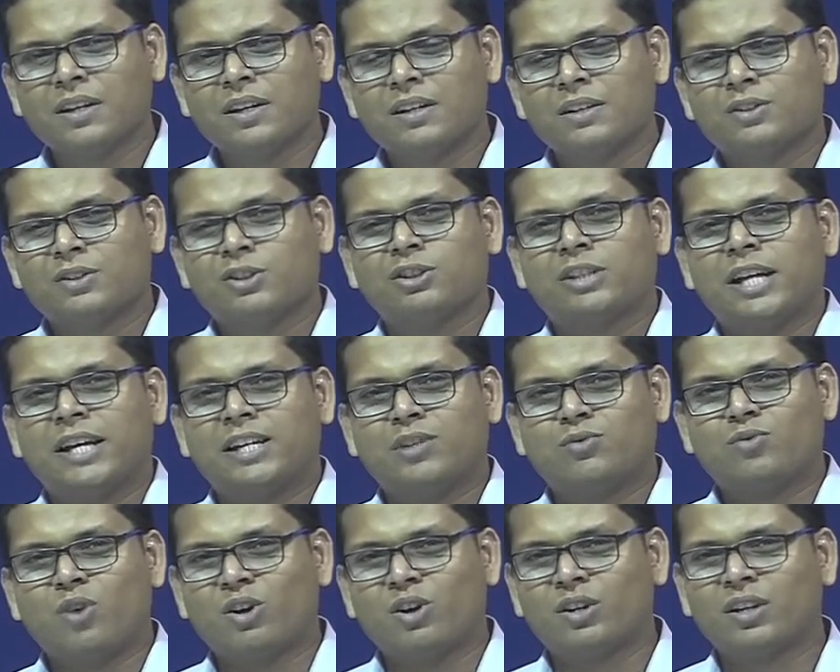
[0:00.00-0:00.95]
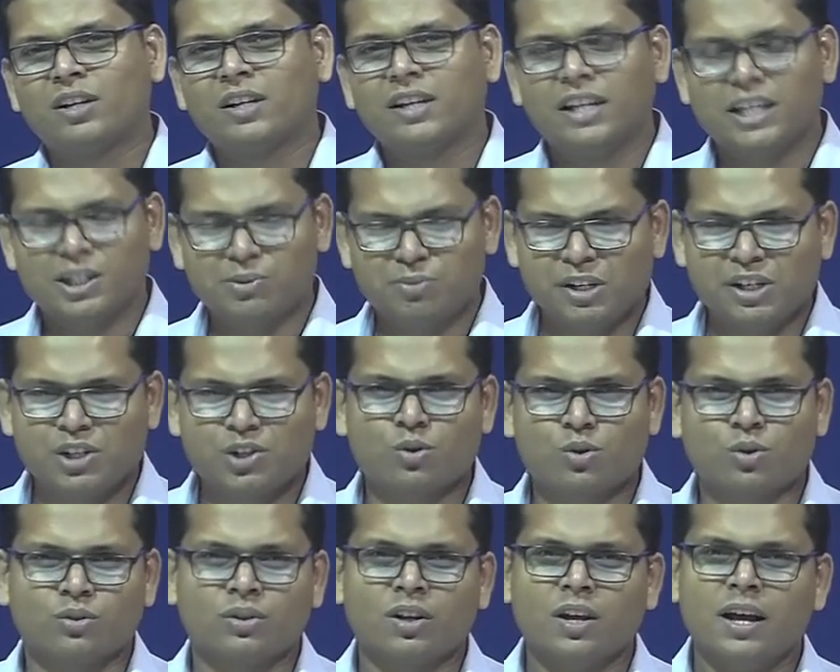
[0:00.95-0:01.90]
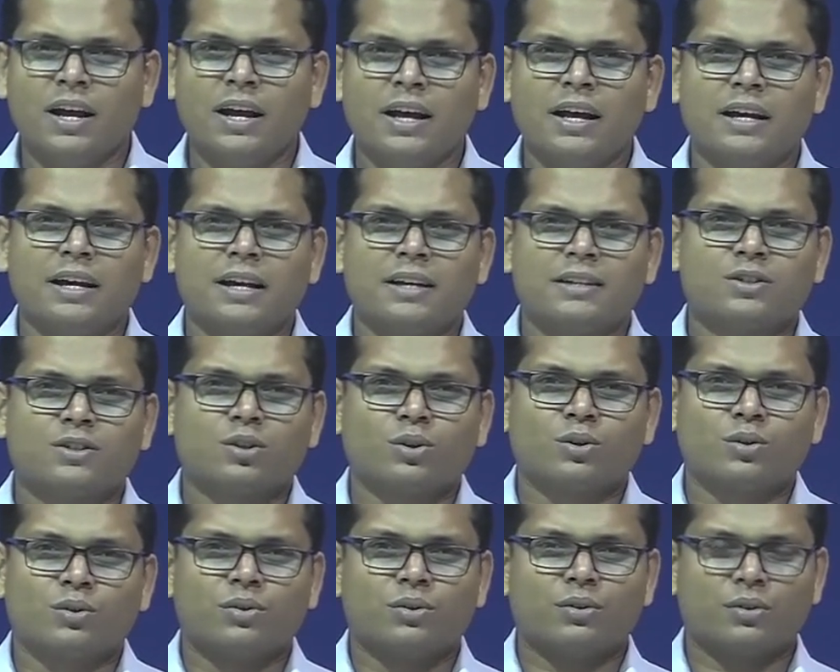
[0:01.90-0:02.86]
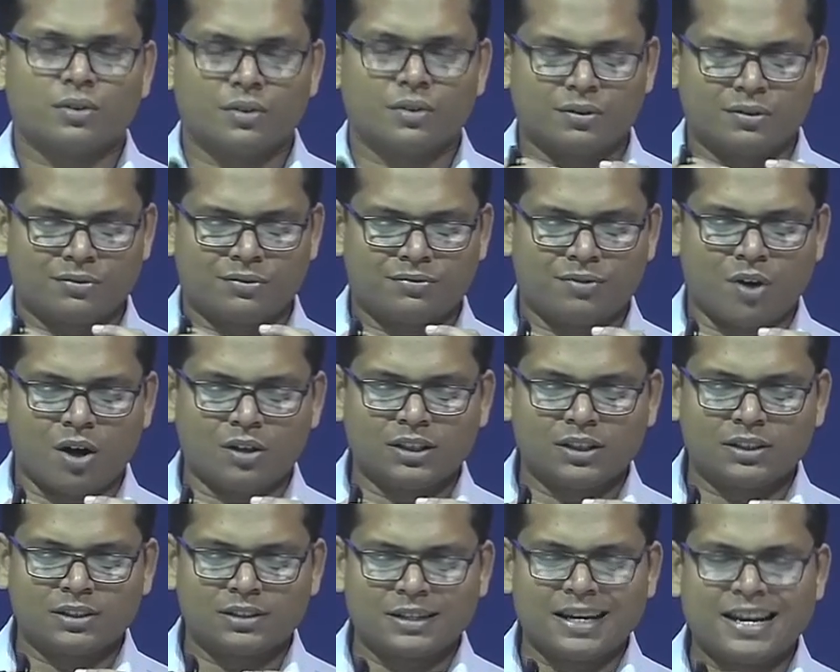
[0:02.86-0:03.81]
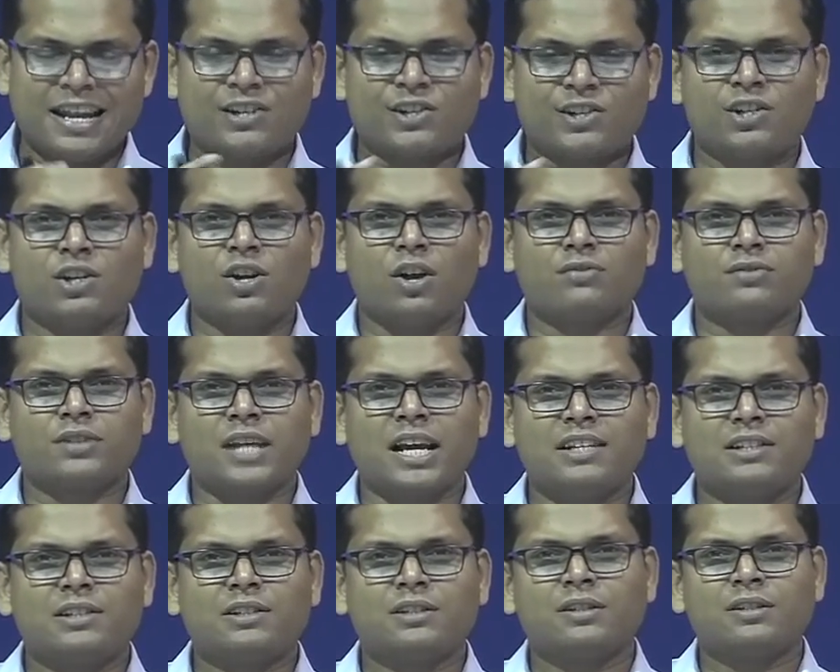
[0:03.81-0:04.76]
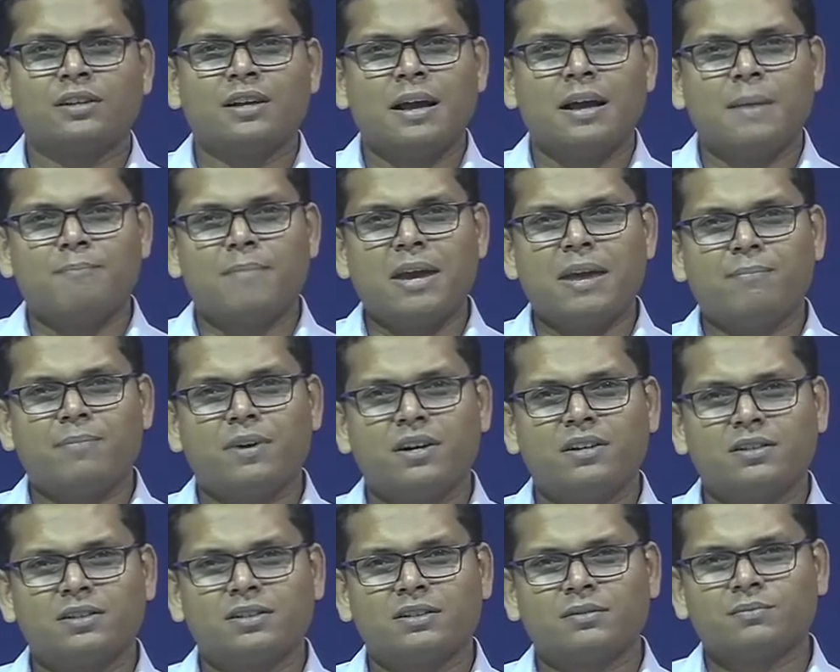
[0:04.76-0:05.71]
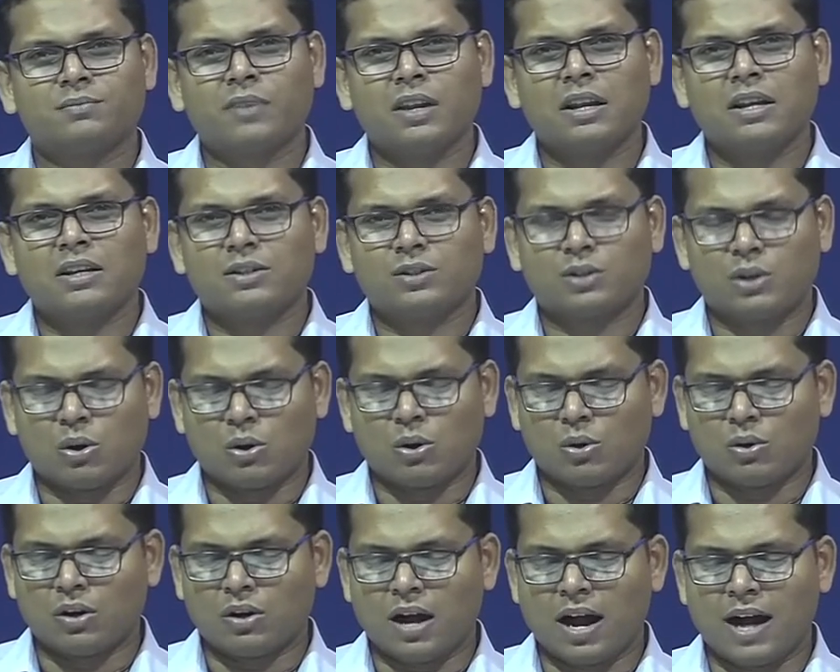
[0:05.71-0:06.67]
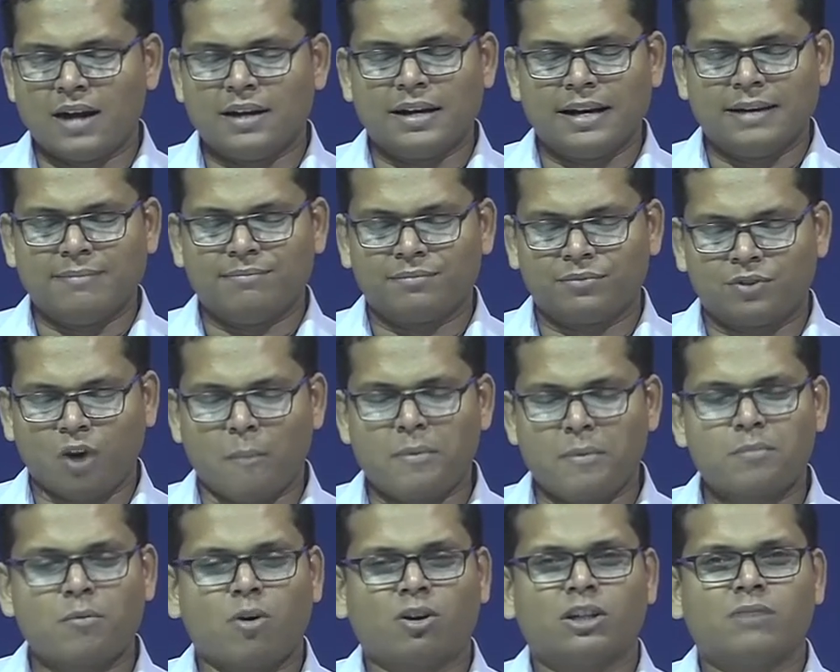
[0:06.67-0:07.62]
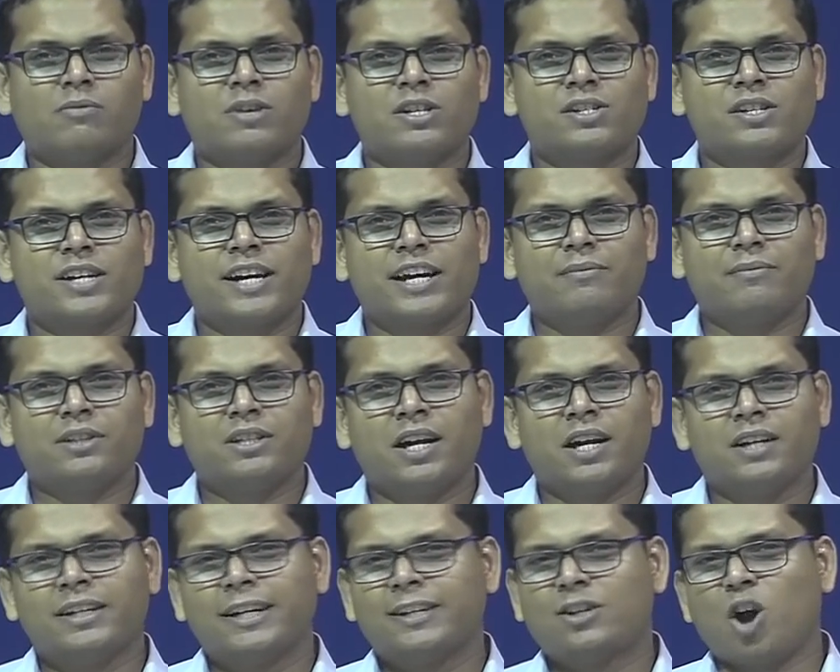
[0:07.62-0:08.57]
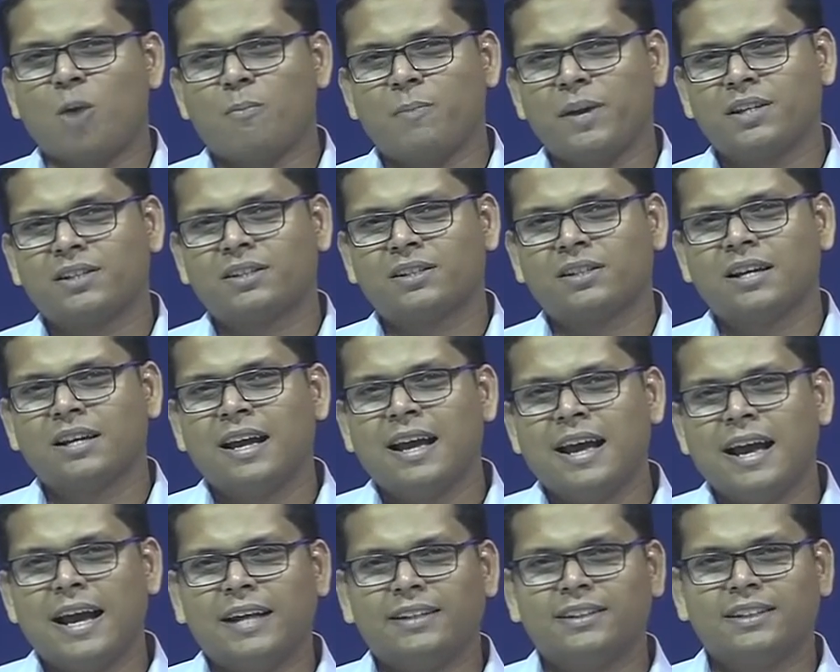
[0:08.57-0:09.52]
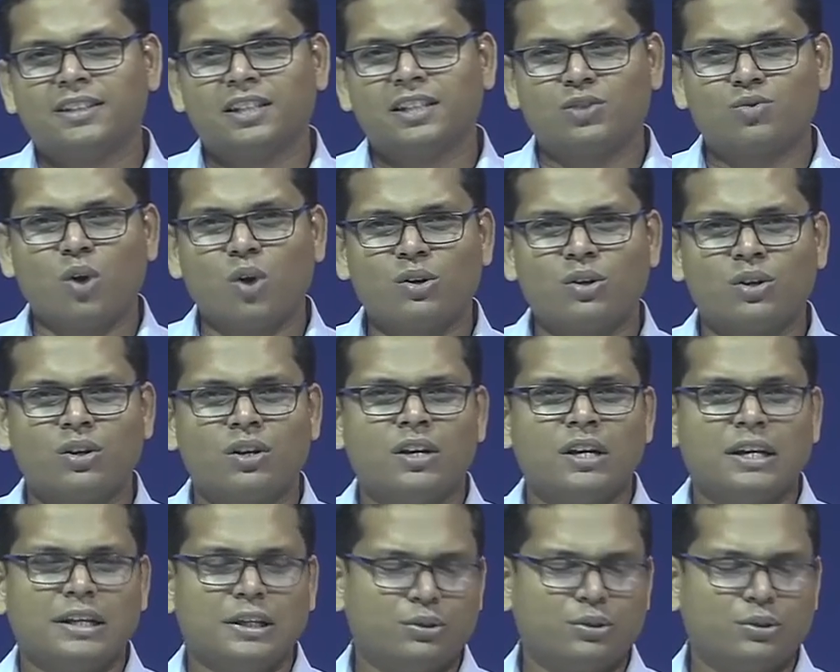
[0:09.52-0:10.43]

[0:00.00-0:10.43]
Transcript: So, that is what is being shown. So, for this collection of science papers, so a topic model was trained with 100 topics, and this is what you